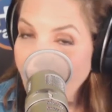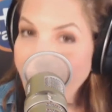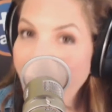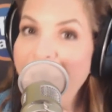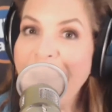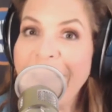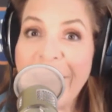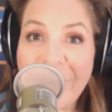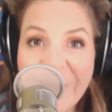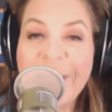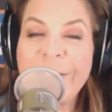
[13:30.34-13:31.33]
Okay,
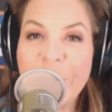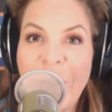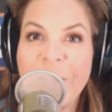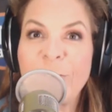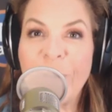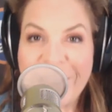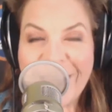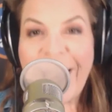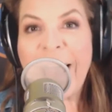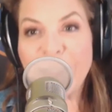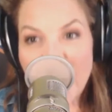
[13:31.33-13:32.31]
even into restaurants.
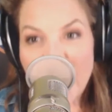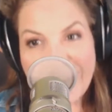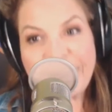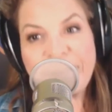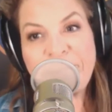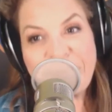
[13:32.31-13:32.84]
I gotcha.